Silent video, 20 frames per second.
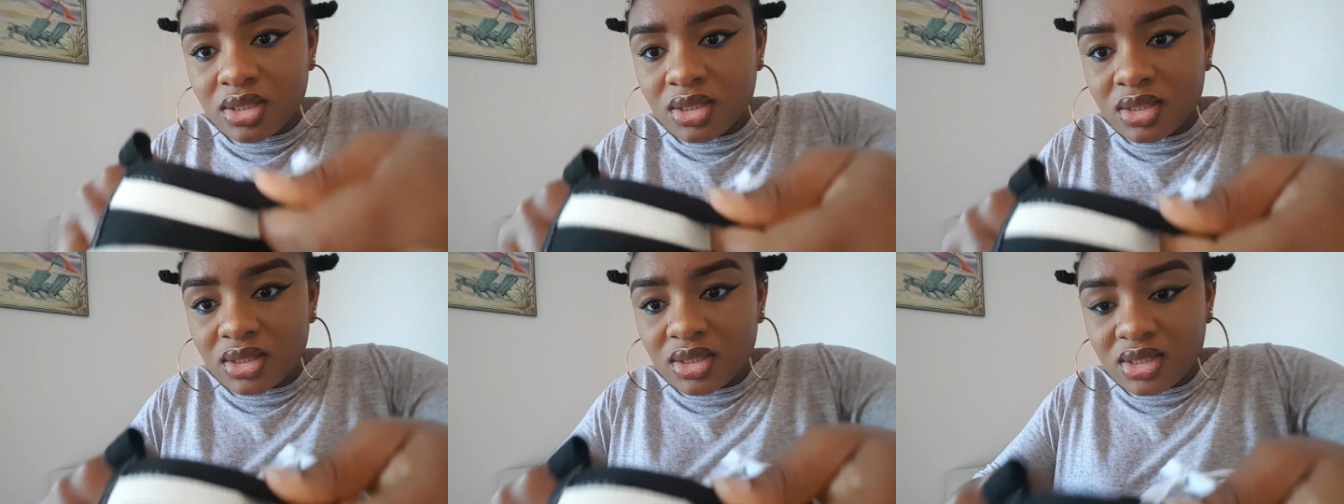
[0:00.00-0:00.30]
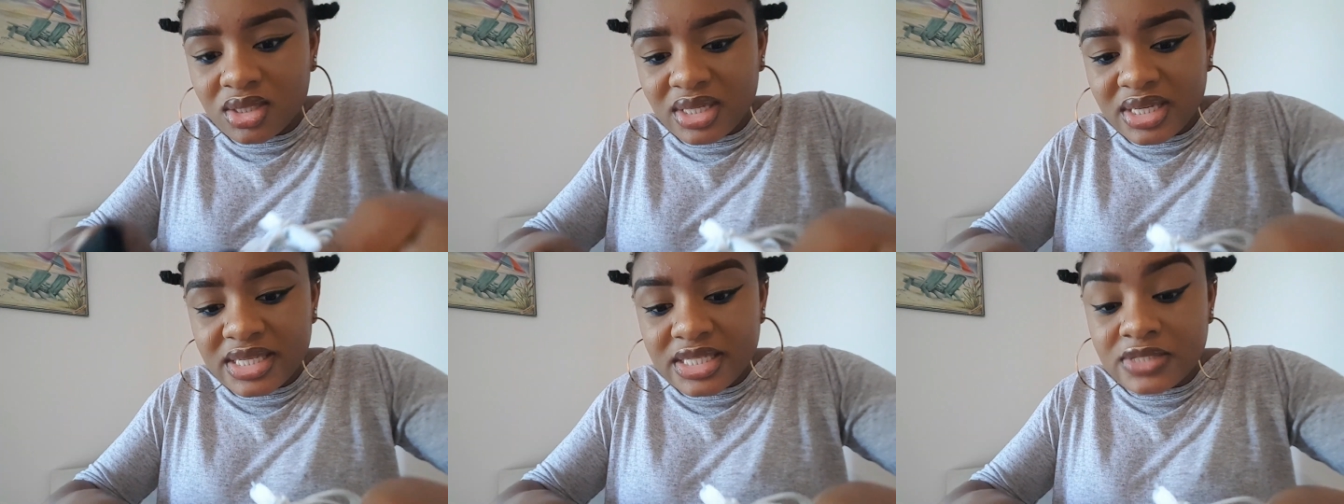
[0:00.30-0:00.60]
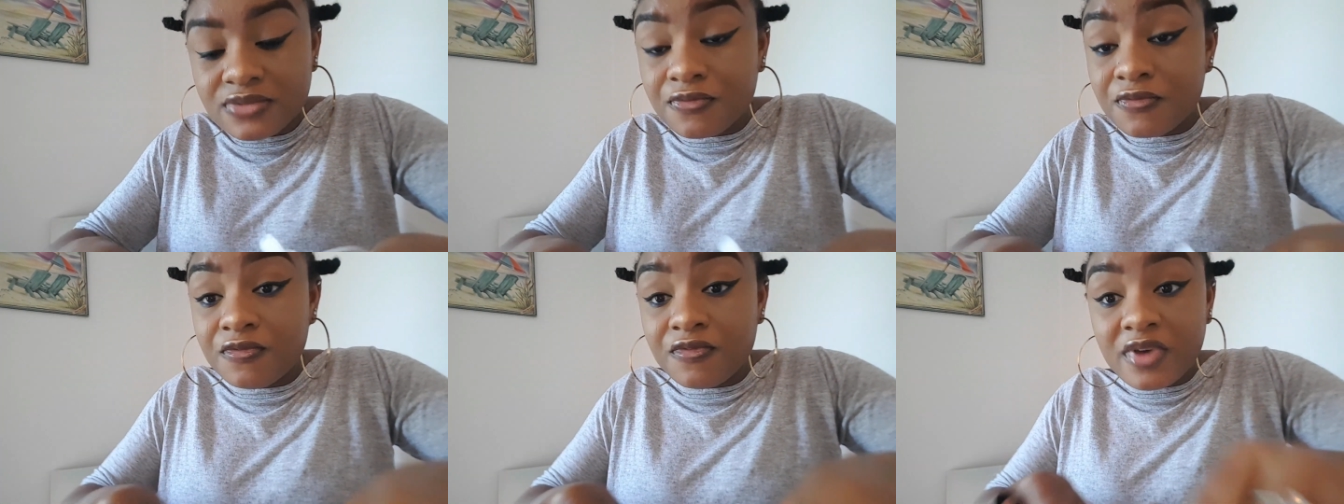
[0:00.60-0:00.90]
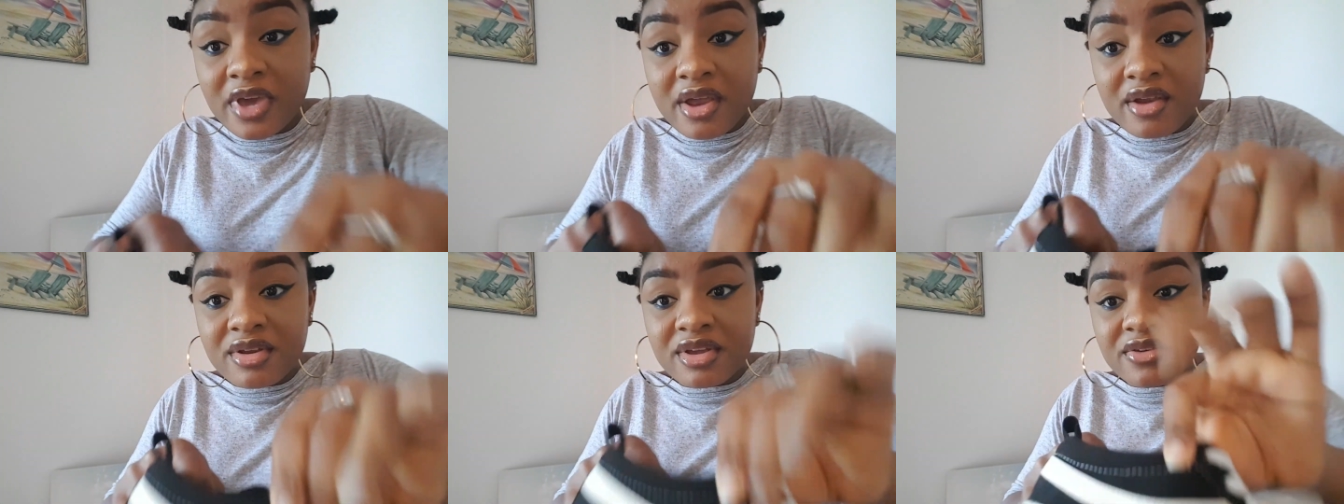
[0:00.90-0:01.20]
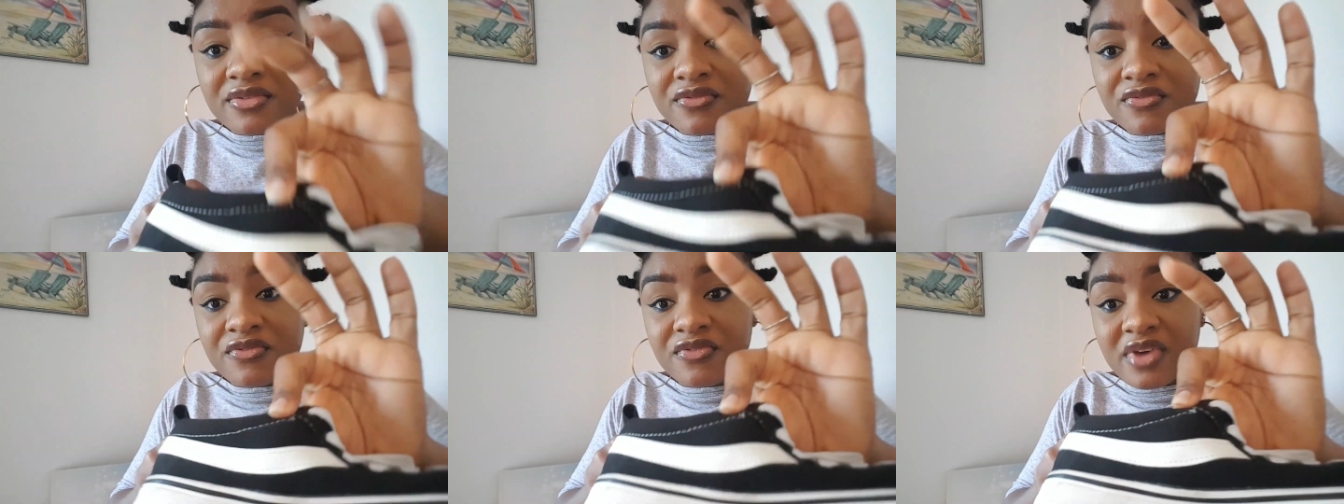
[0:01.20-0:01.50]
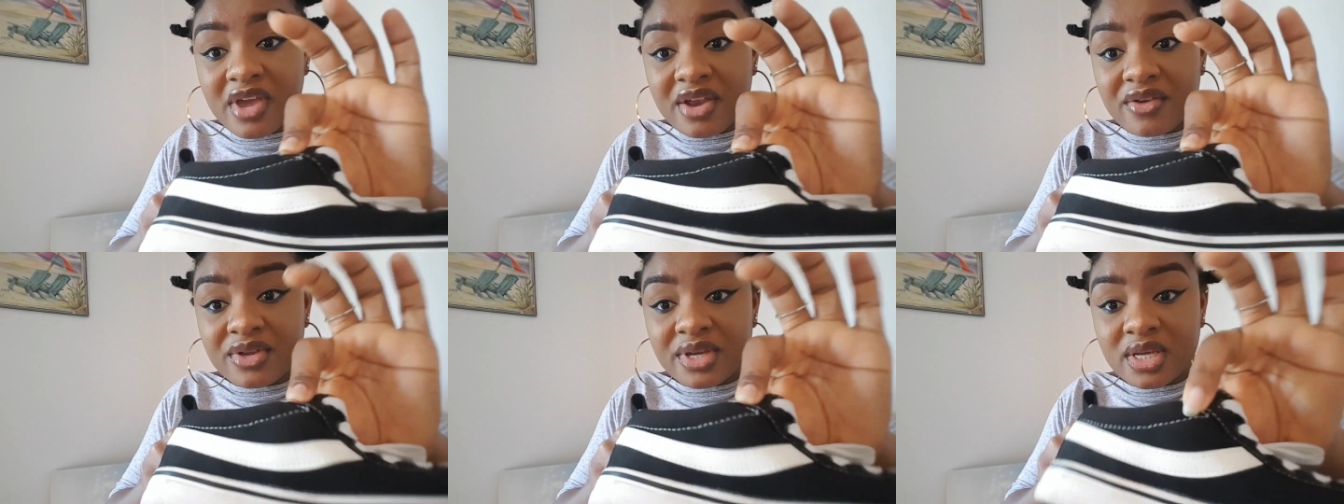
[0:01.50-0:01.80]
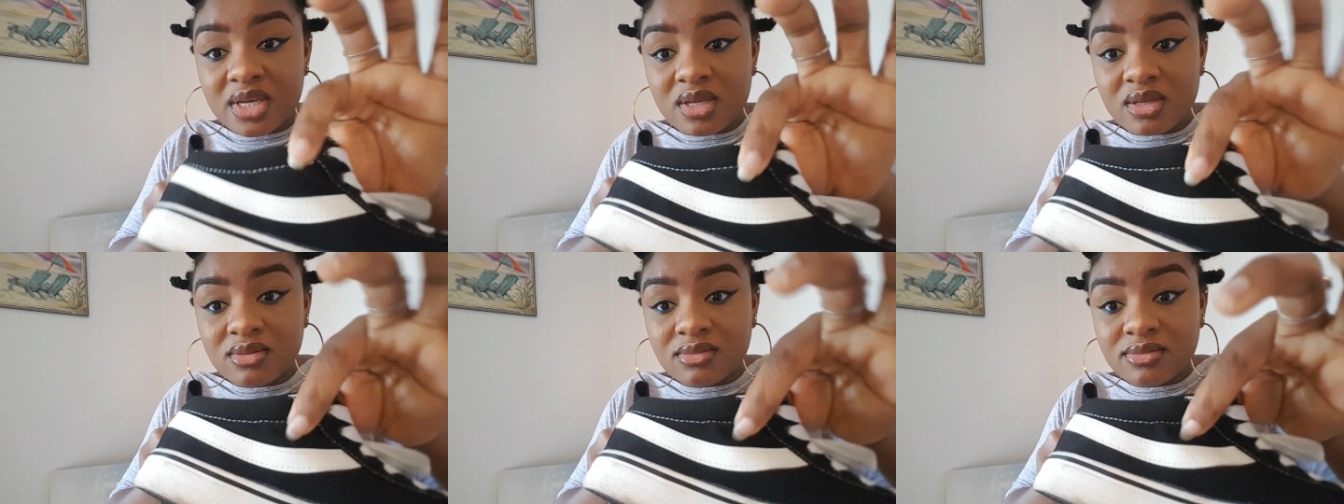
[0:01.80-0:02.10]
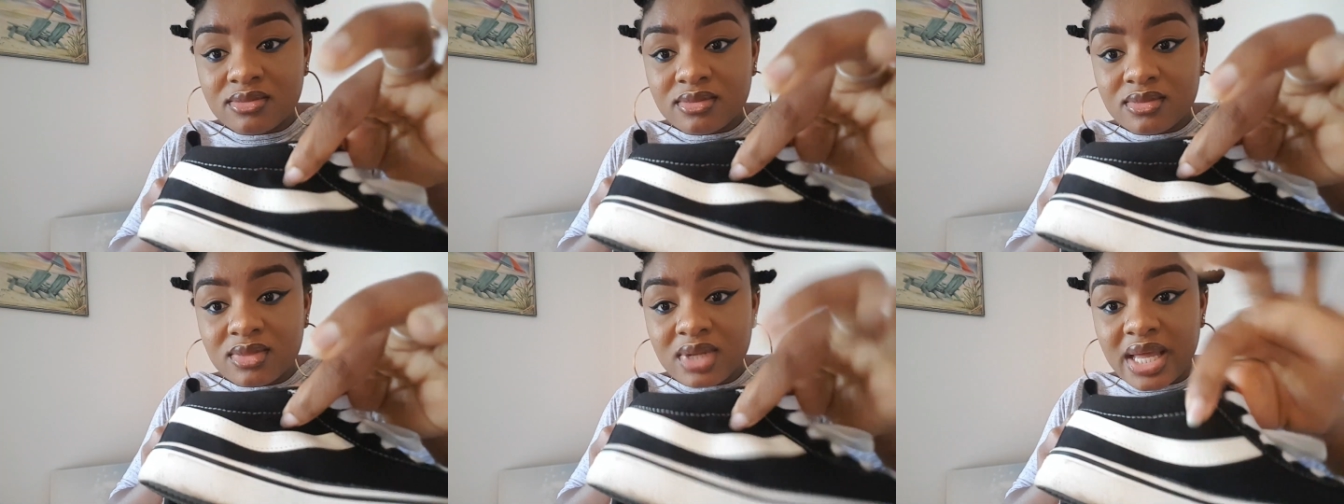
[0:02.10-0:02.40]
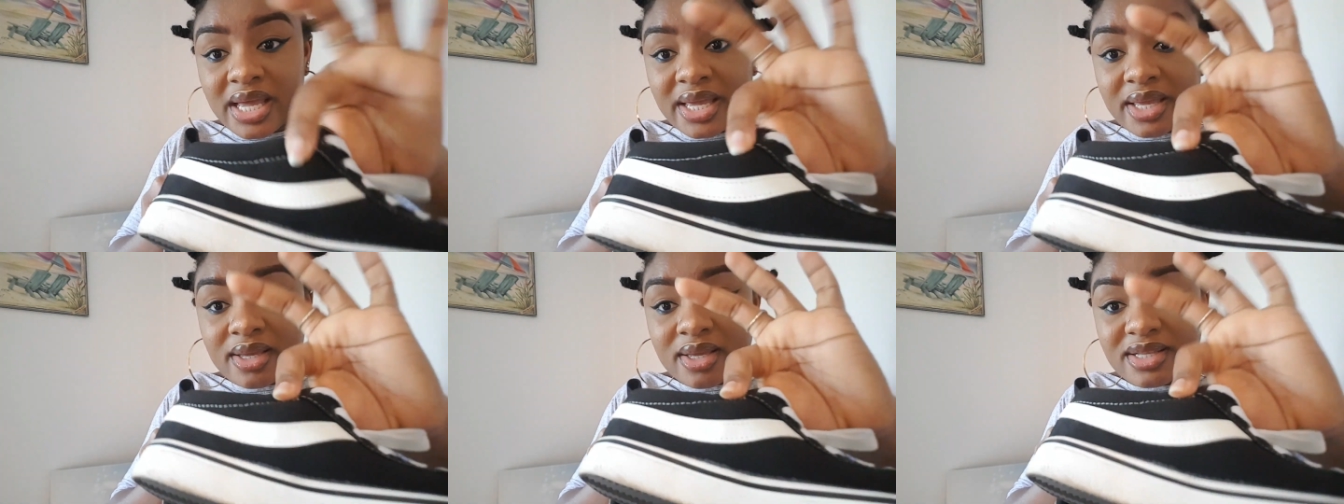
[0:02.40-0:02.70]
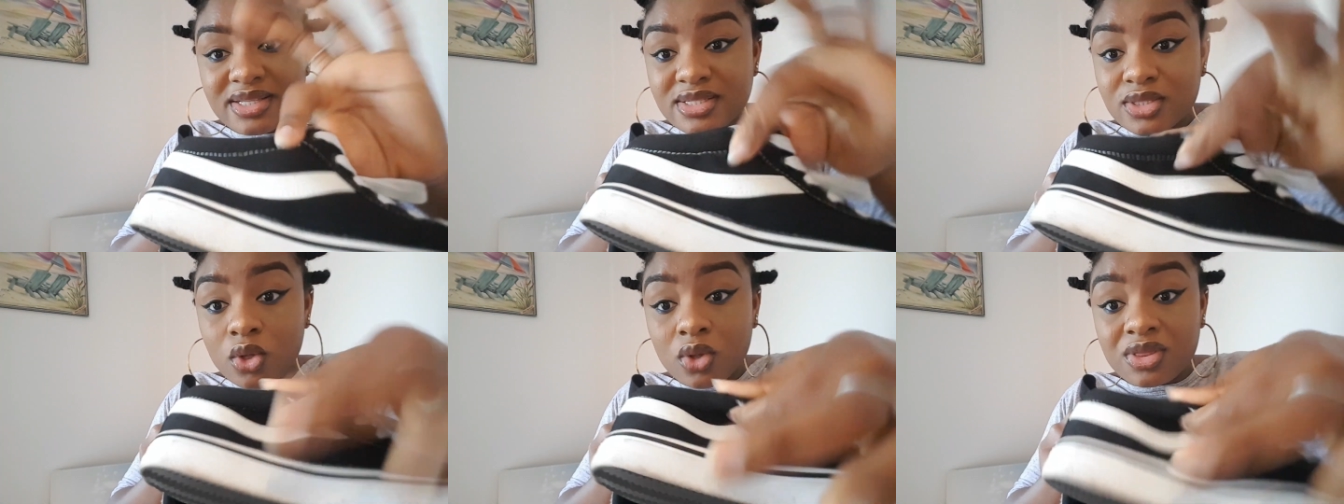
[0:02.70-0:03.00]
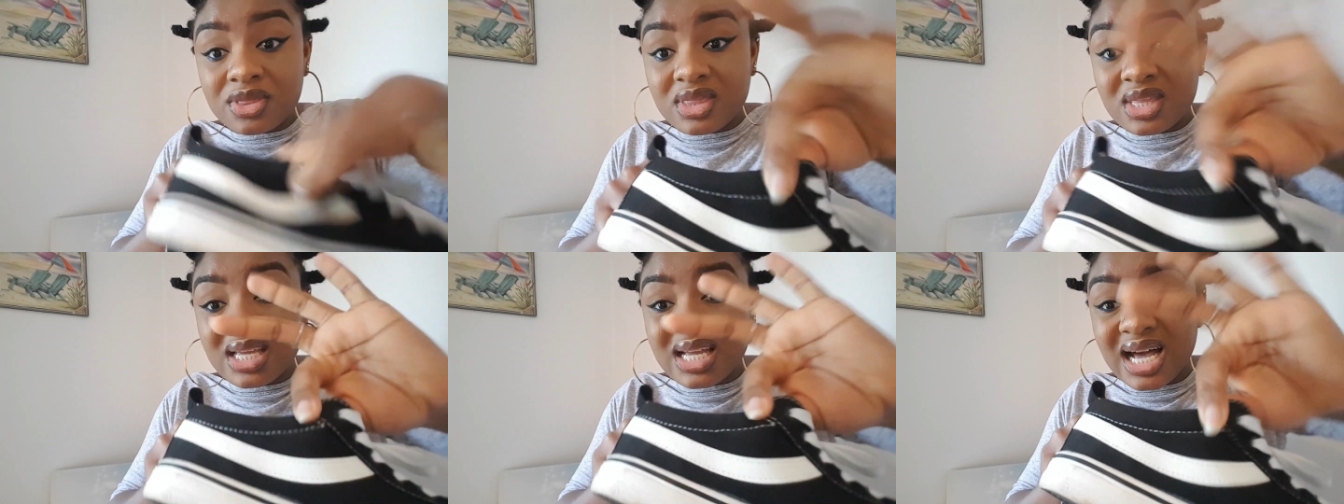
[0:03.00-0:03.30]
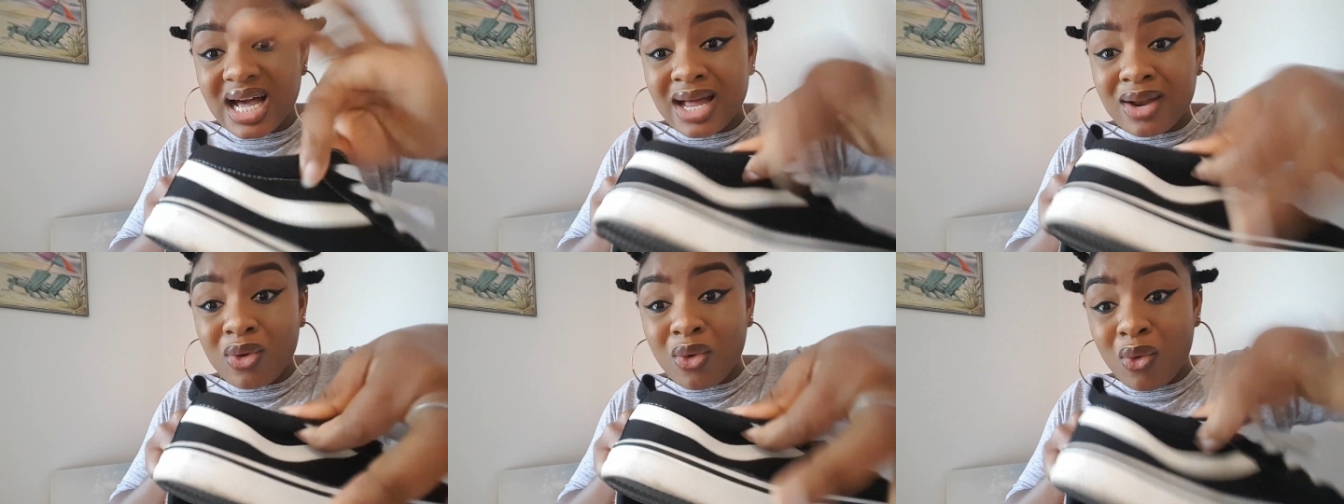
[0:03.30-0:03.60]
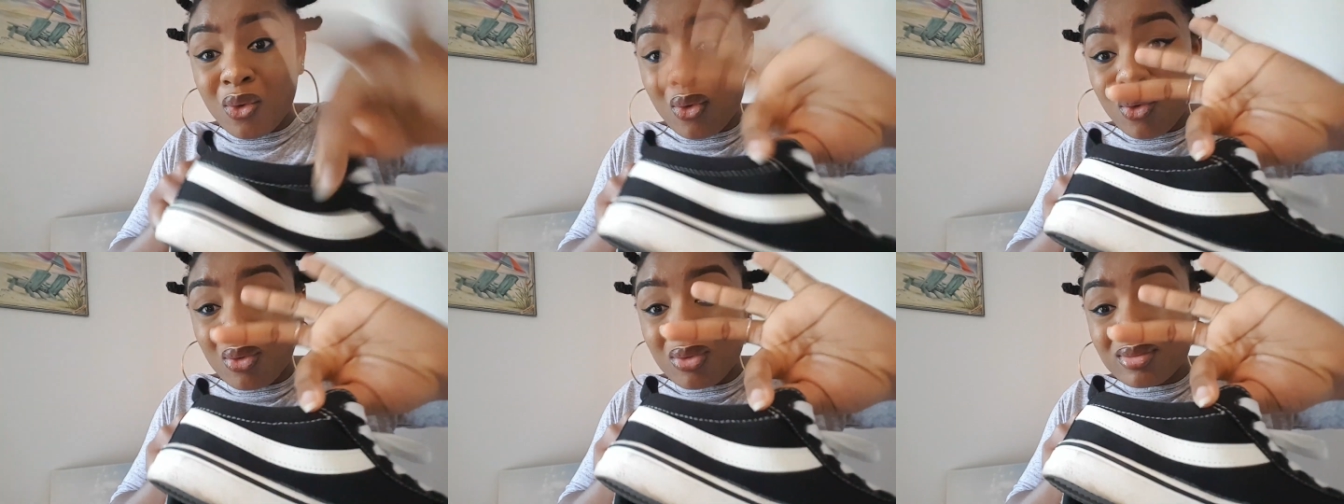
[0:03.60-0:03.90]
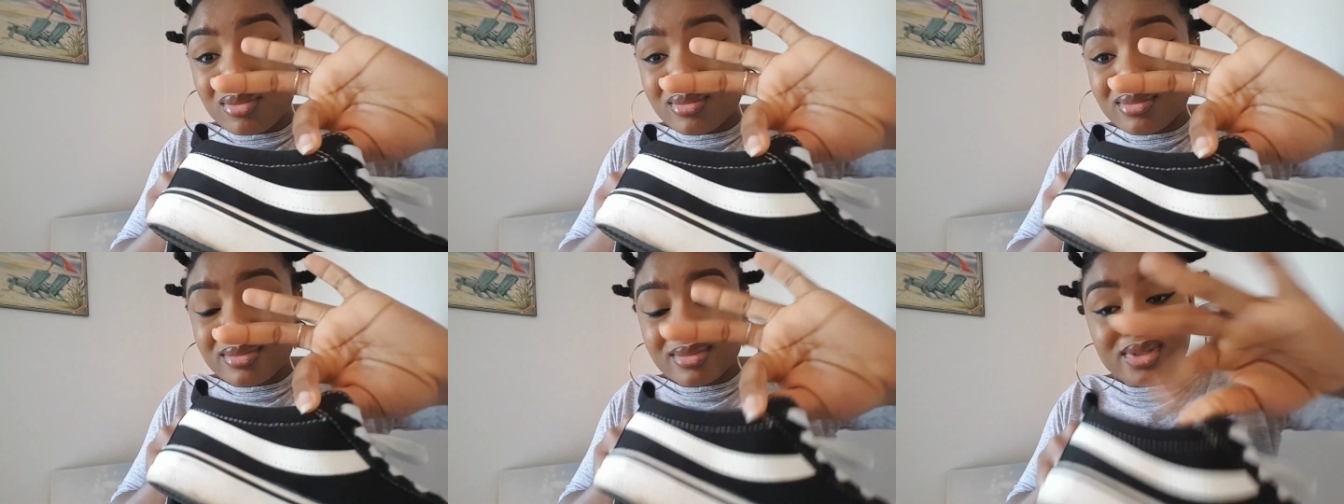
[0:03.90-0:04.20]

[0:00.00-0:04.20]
Look, it's very, very, like, it's not thick at all.